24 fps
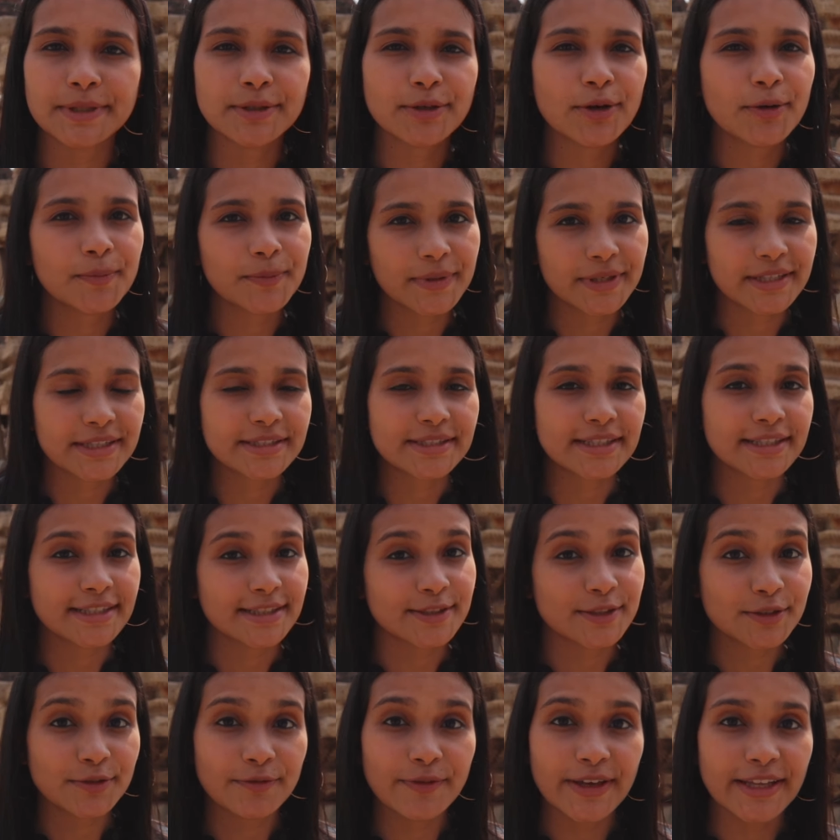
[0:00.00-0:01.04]
complex and
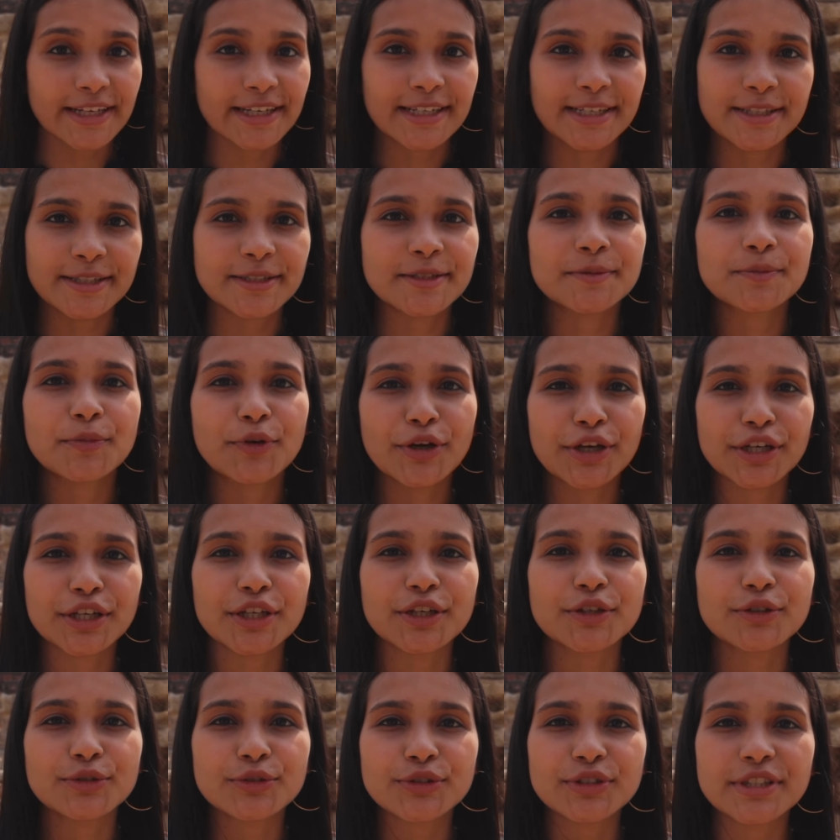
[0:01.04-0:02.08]
it's very disappointing
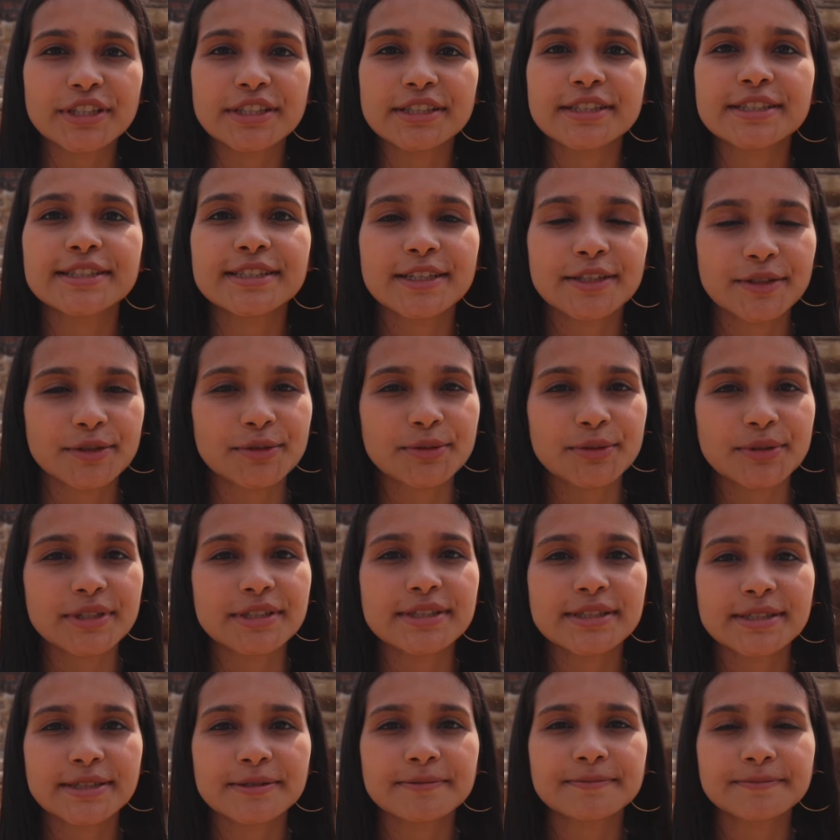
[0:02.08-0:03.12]
to see this in
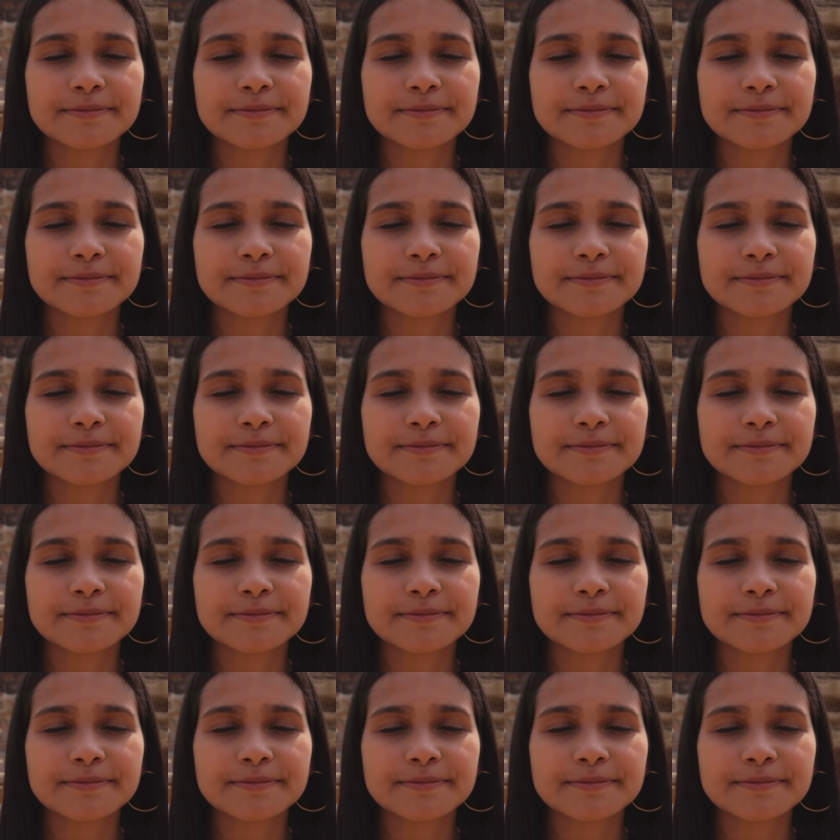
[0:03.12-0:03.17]
ruins.